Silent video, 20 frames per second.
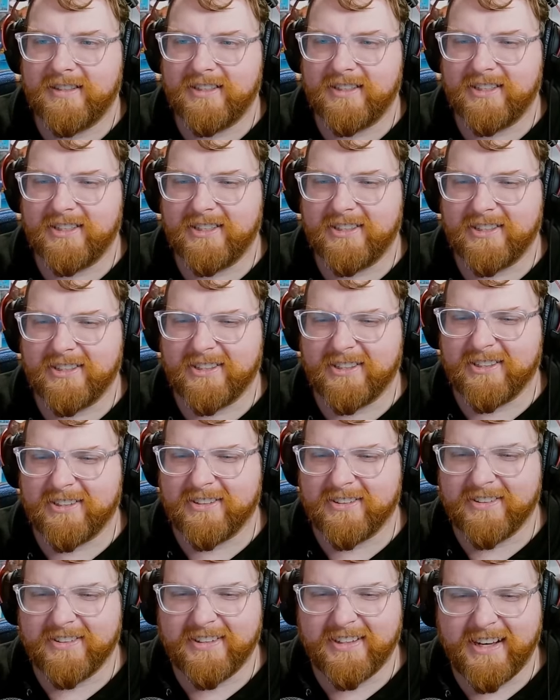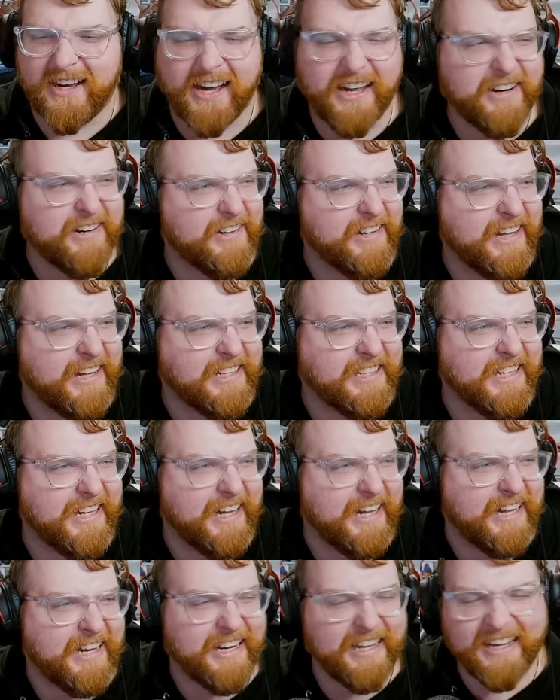Oh. I don't like
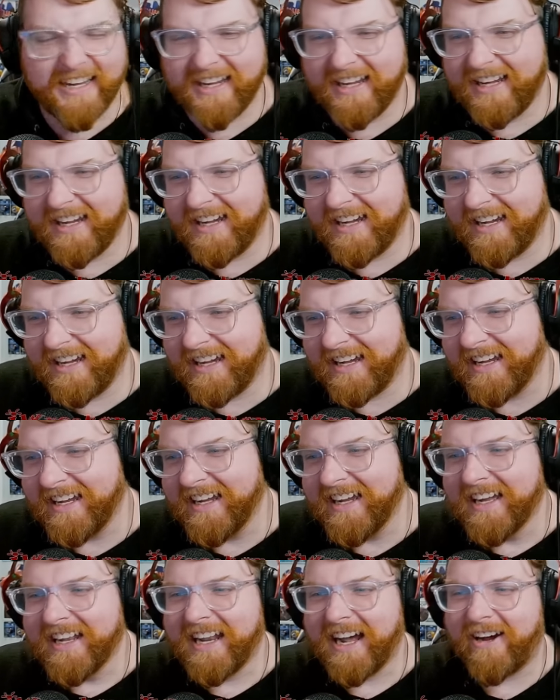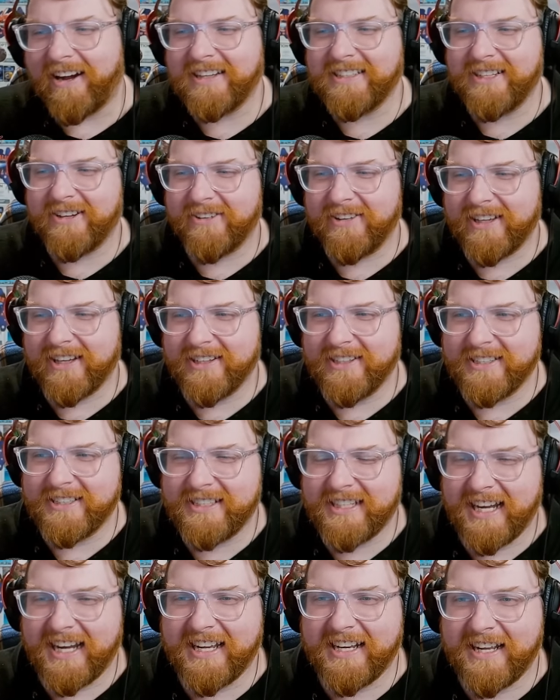that. No, I totally
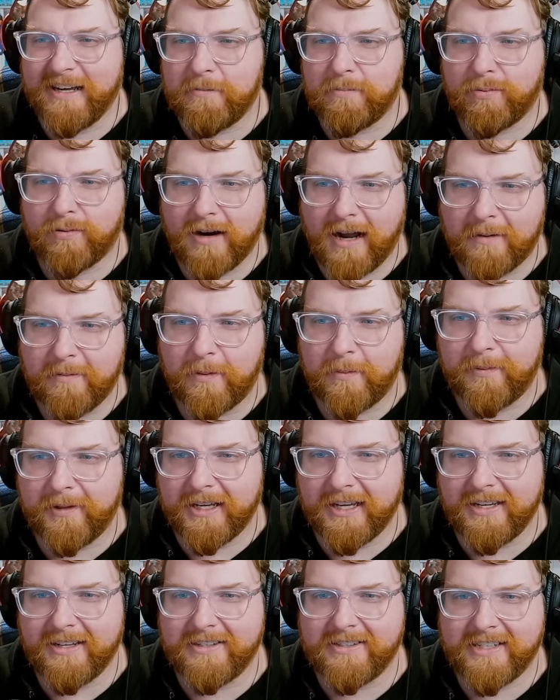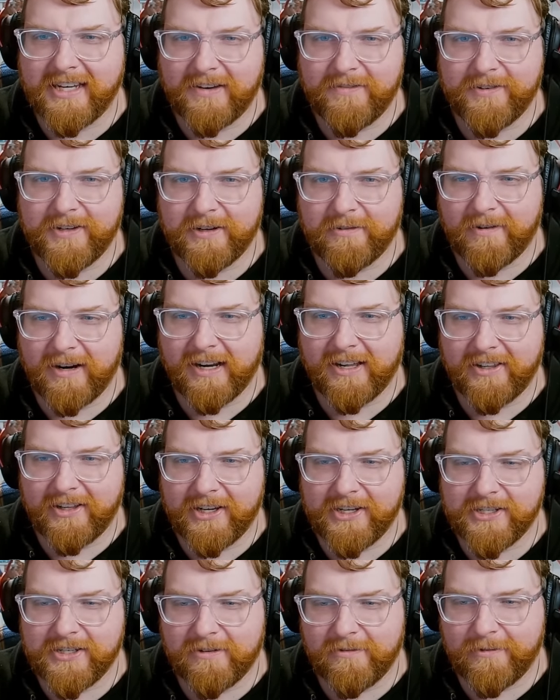understand that probably safety and
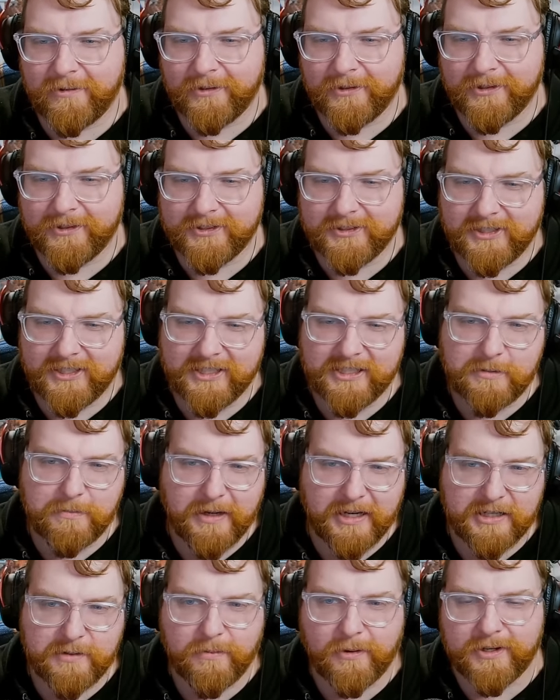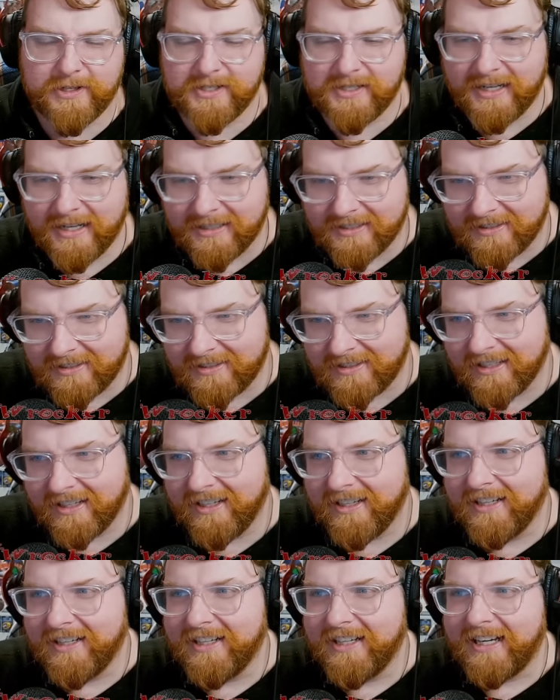regulation rules, this makes more sense.
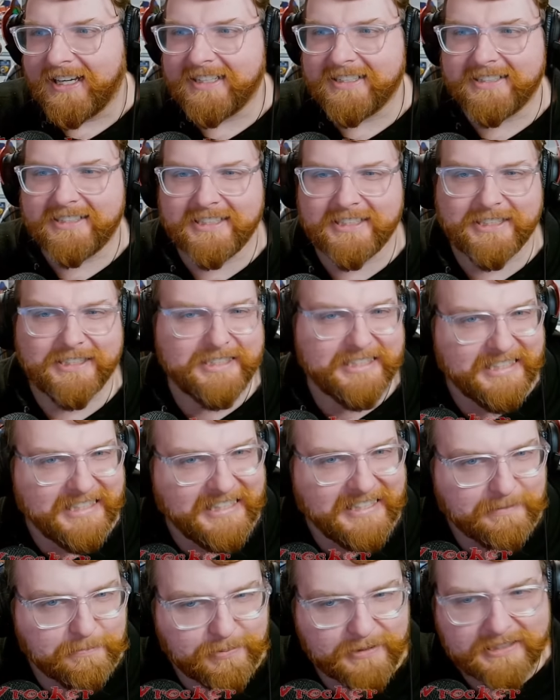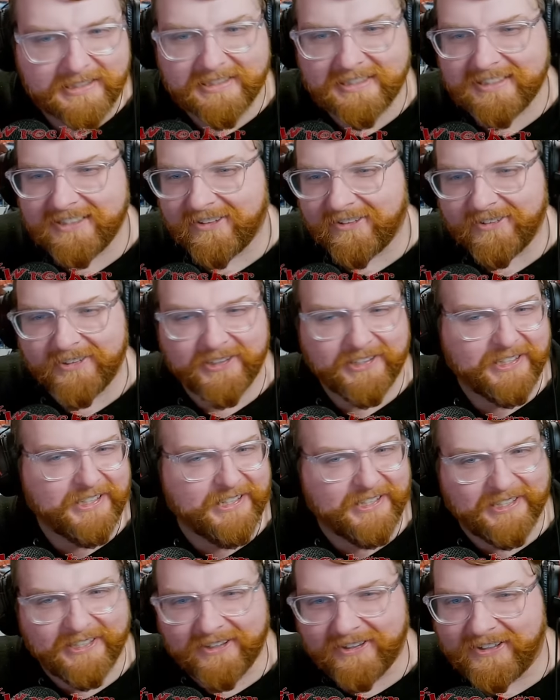It's just Jeeps don't look
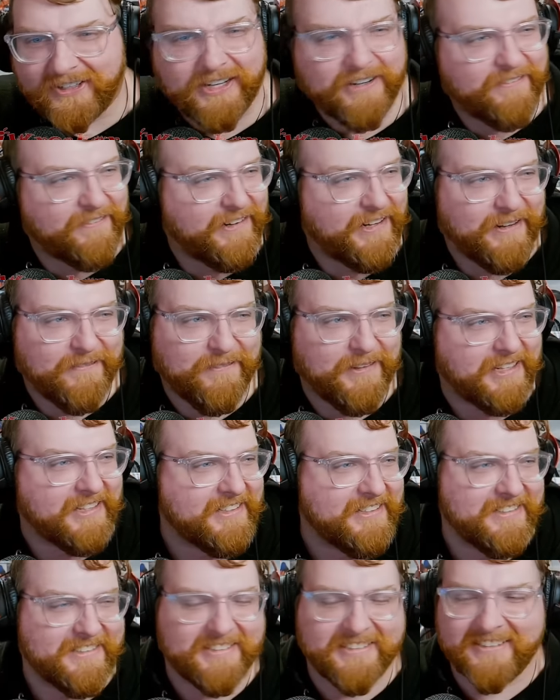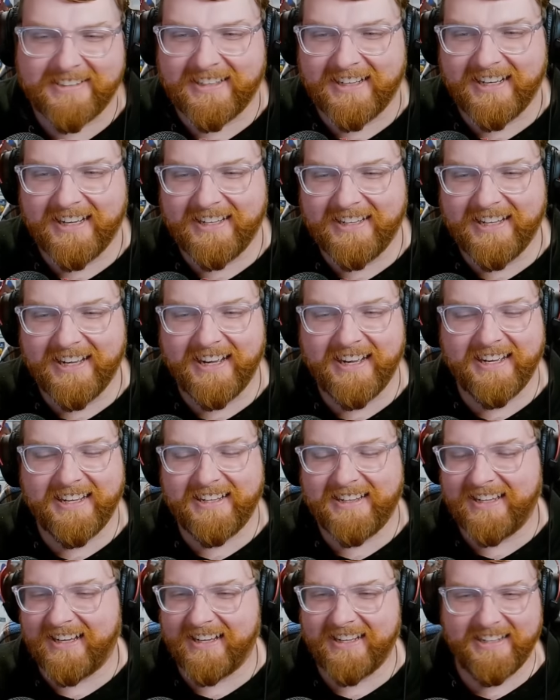good all covered up like this.
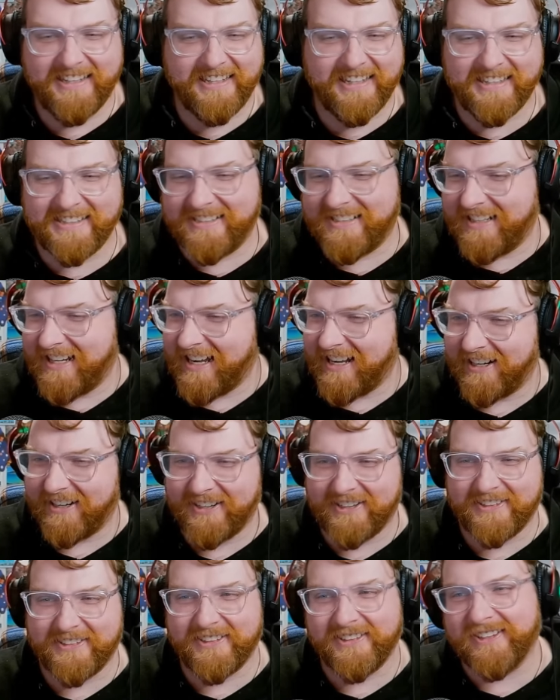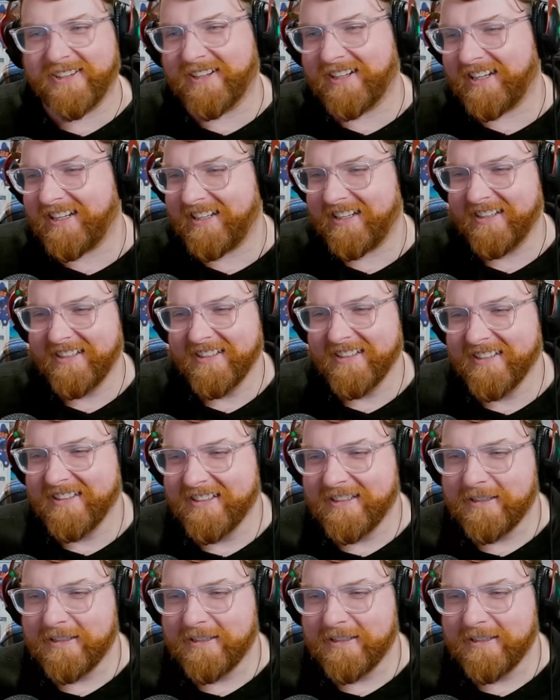That's not a good look. Here,